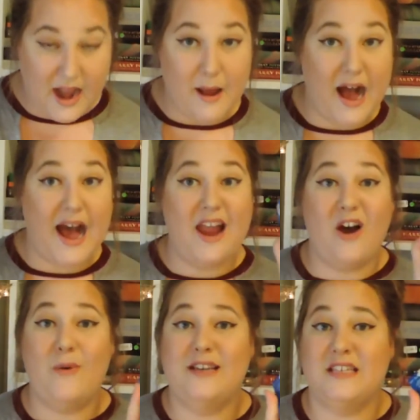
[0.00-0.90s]
And
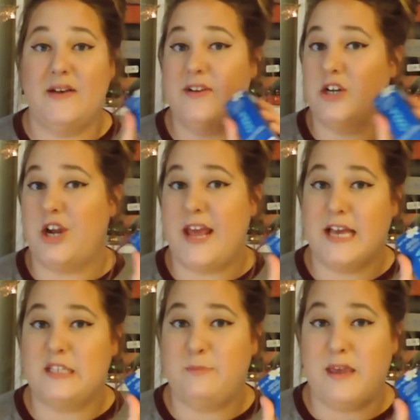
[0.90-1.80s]
I always love a
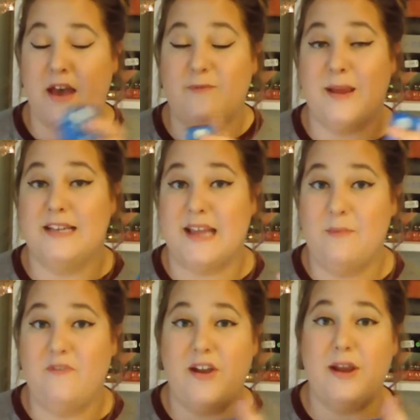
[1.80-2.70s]
great SPF because
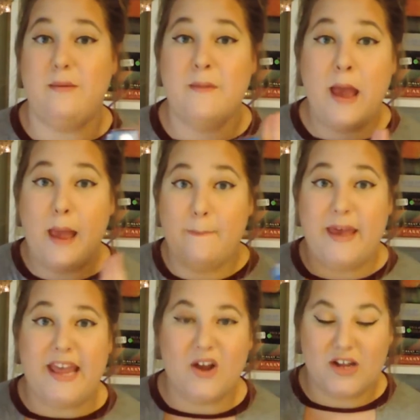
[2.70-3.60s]
I'm very
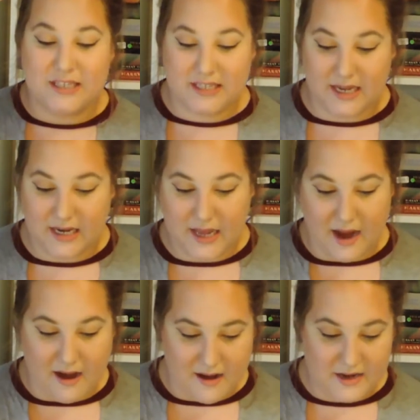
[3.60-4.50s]
big on
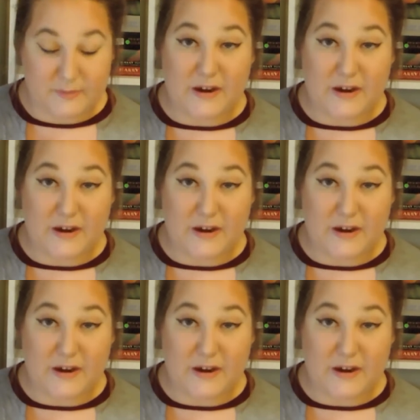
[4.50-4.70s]
skincare,